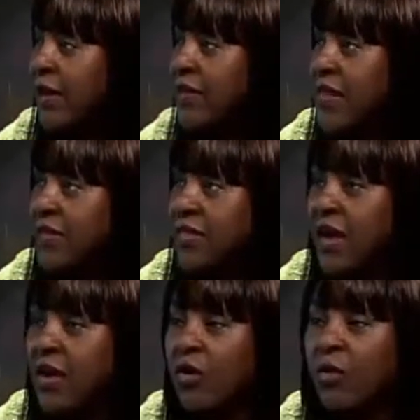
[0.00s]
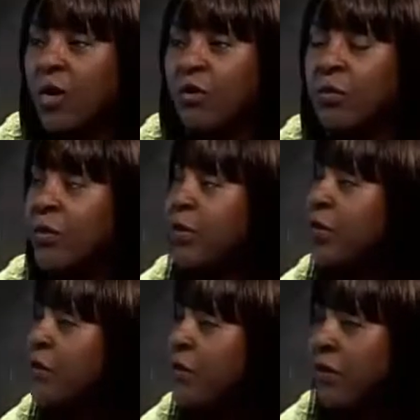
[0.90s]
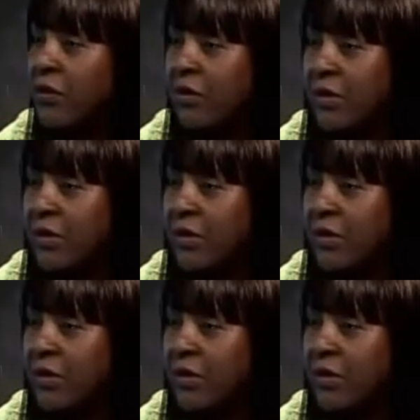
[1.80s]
that they are, quote, beautiful